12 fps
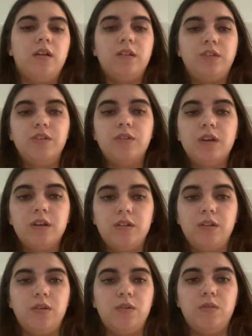To
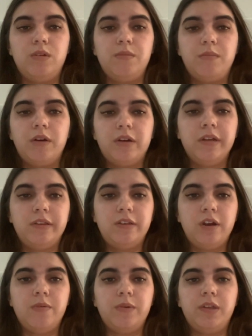conclude, markets
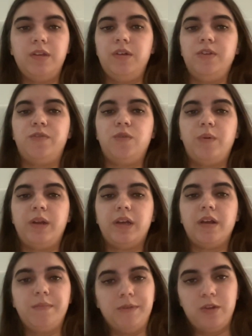are really useful when it comes